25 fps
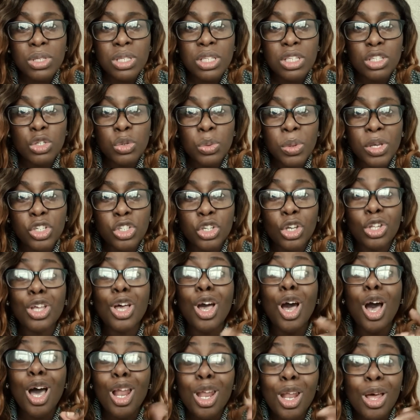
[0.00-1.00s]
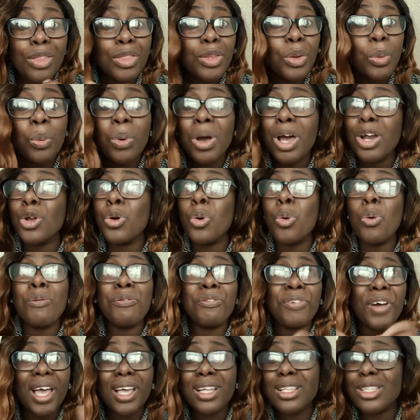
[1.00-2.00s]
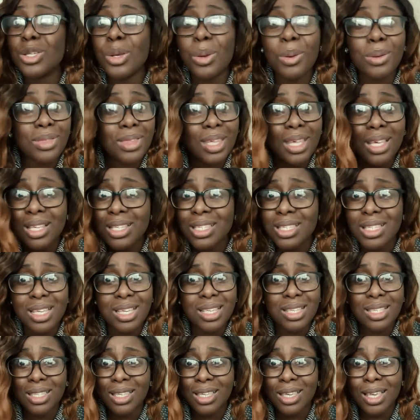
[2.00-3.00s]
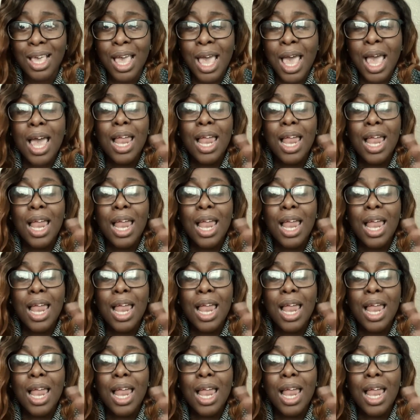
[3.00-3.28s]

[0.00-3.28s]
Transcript: situation, call on the one who finds all things easy.